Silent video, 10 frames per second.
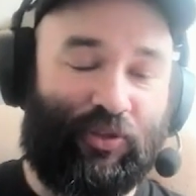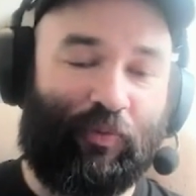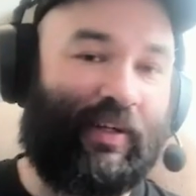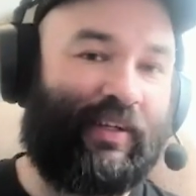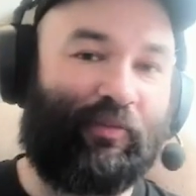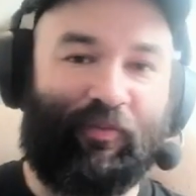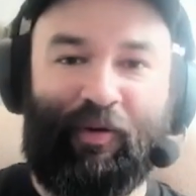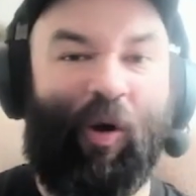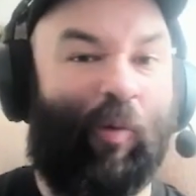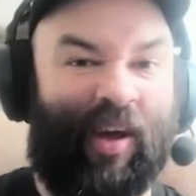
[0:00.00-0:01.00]
you do win,
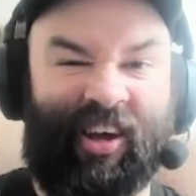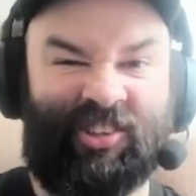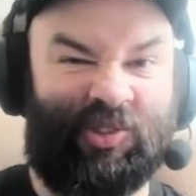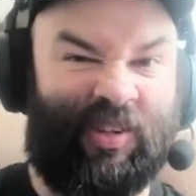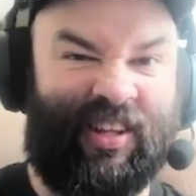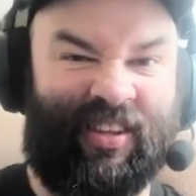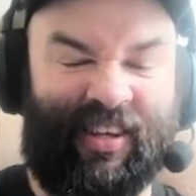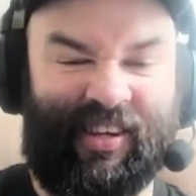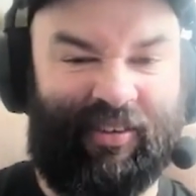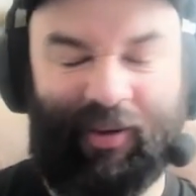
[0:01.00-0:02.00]
we won't be able to do
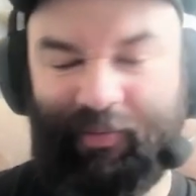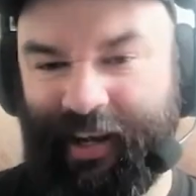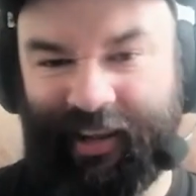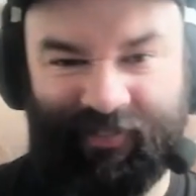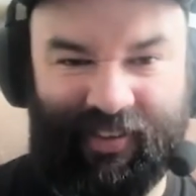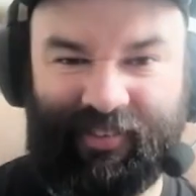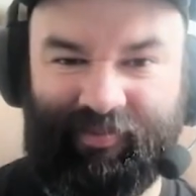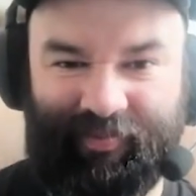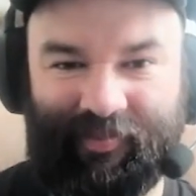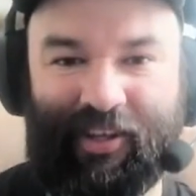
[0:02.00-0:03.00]
anything. We might have
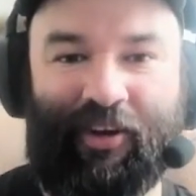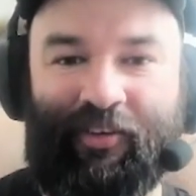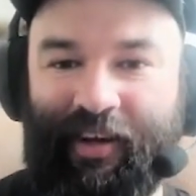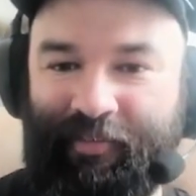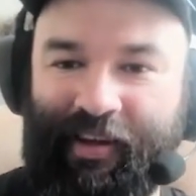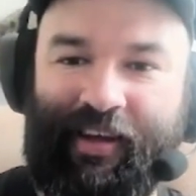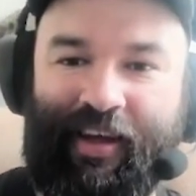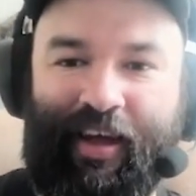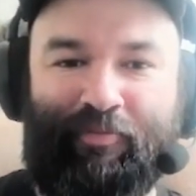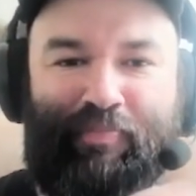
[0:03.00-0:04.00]
to,
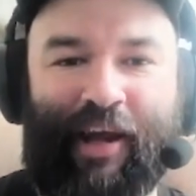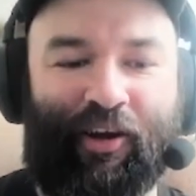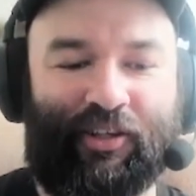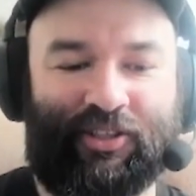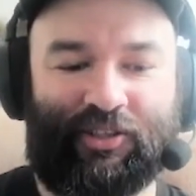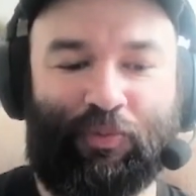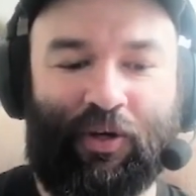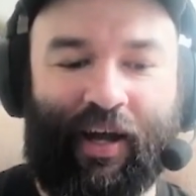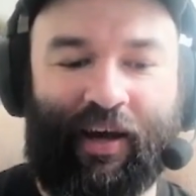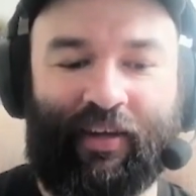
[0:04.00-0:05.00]
it may not just
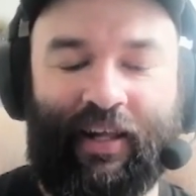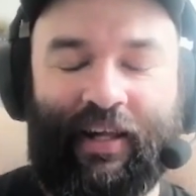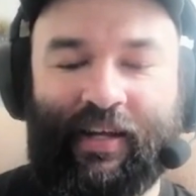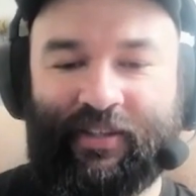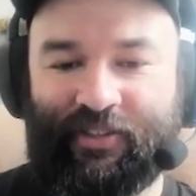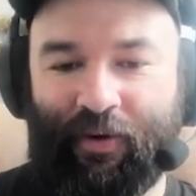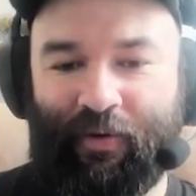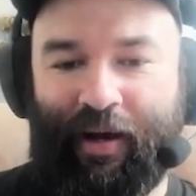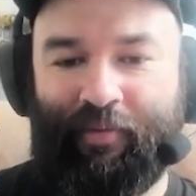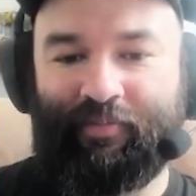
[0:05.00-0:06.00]
work out.
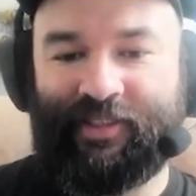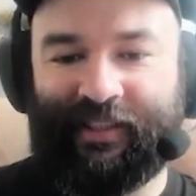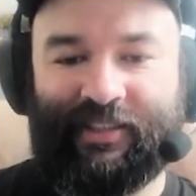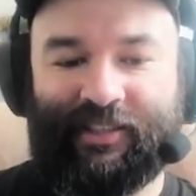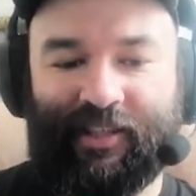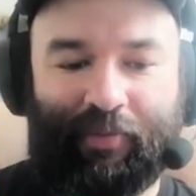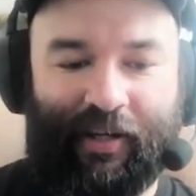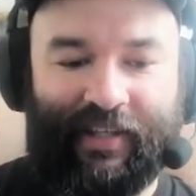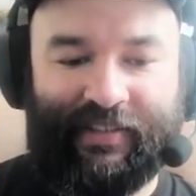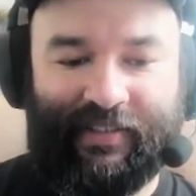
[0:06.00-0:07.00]
So stick to the
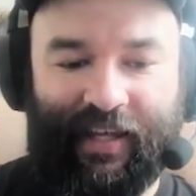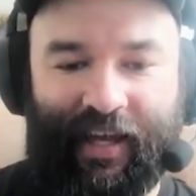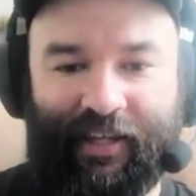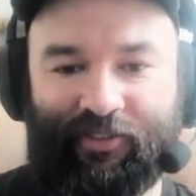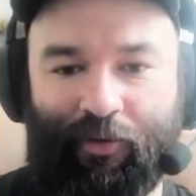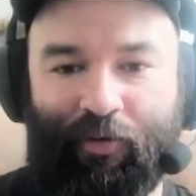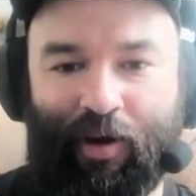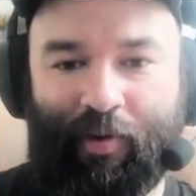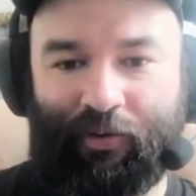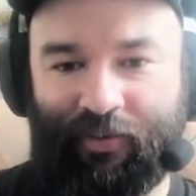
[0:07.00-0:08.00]
templates and don't
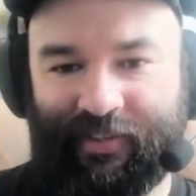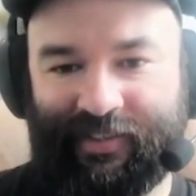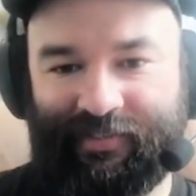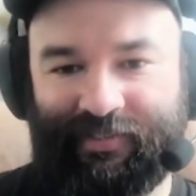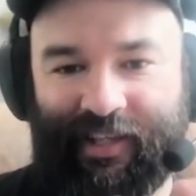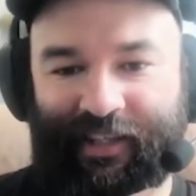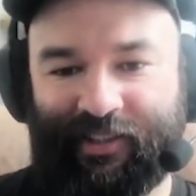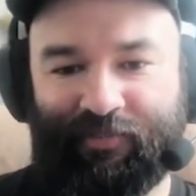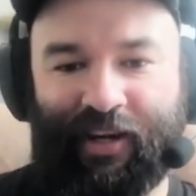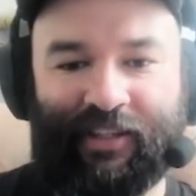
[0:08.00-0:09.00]
worry about all this
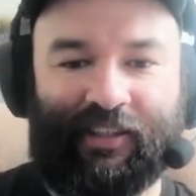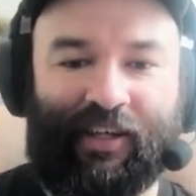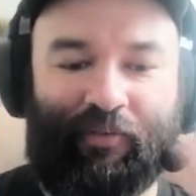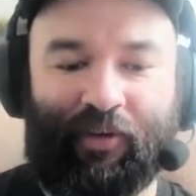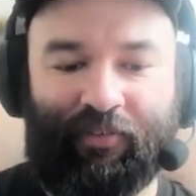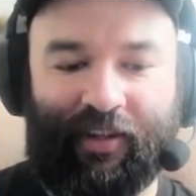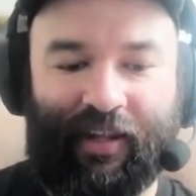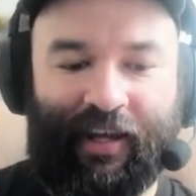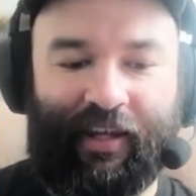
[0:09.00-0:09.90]
text and writing here. We'll get rid of that